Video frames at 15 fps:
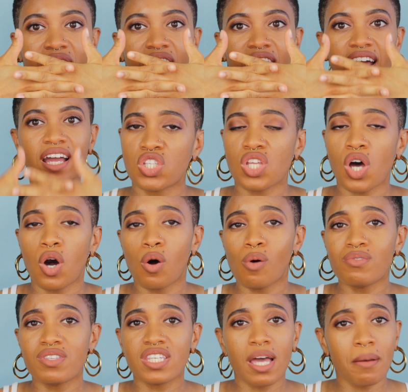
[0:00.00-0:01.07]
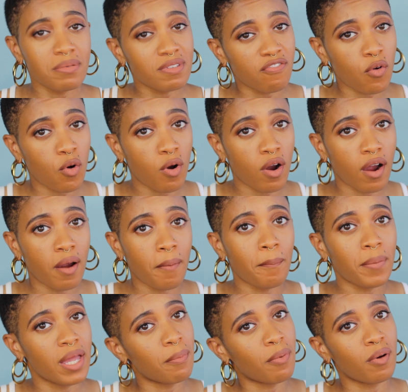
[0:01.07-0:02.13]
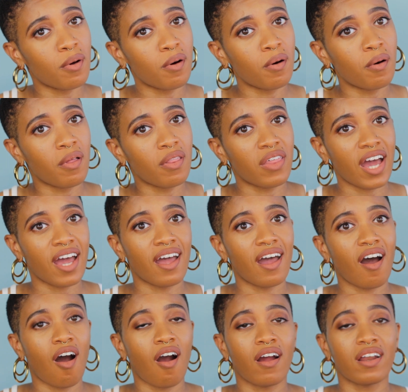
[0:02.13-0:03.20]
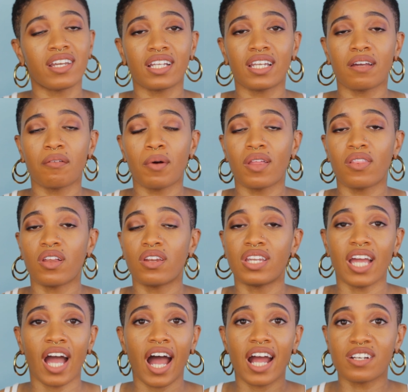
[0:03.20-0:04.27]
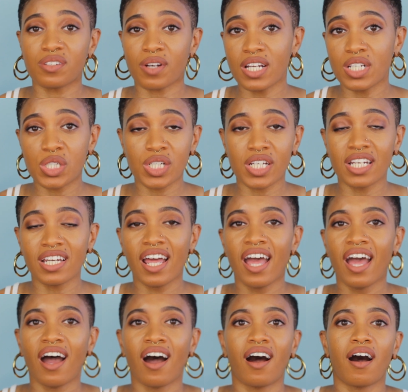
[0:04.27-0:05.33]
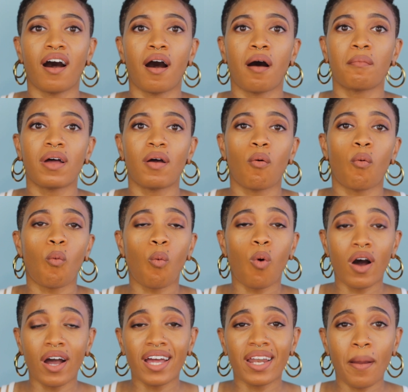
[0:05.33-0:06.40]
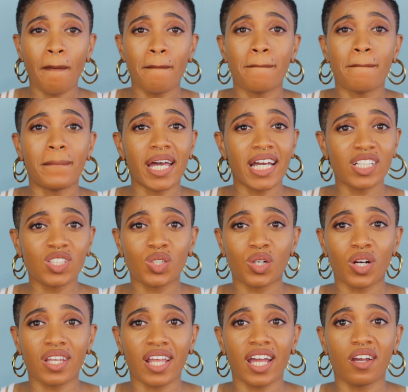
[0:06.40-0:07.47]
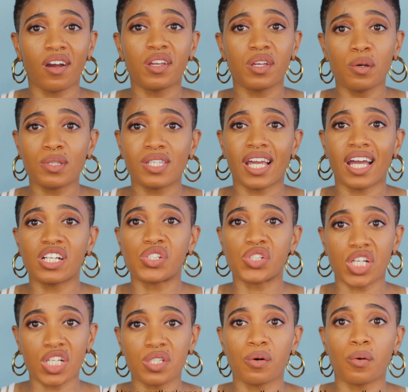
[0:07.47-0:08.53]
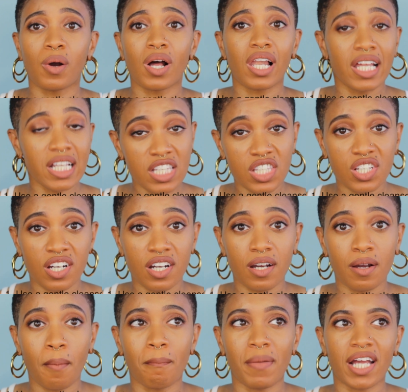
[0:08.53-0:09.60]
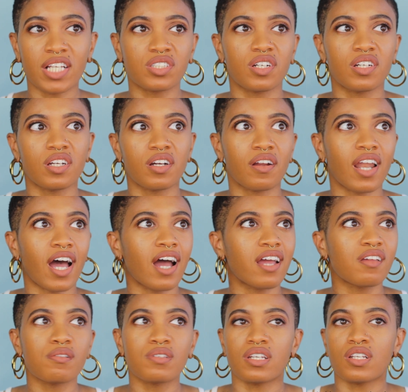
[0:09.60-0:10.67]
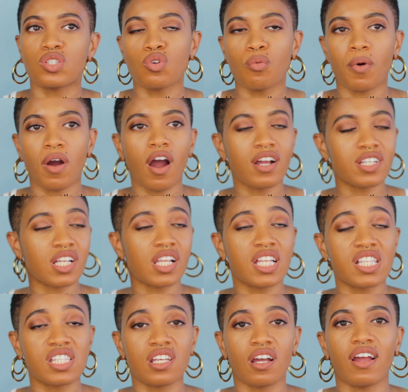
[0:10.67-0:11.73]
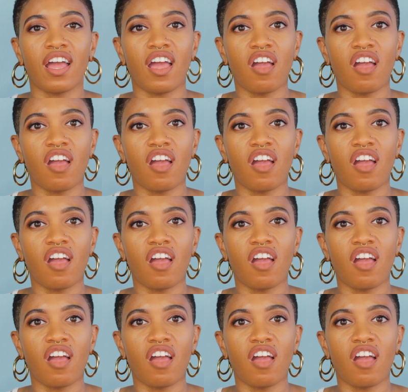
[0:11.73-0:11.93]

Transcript: Like, so tips for people that are dealing with dehydration. One, make sure that you're using a gentle cleanser. Make sure you're not using a super harsh cleanser.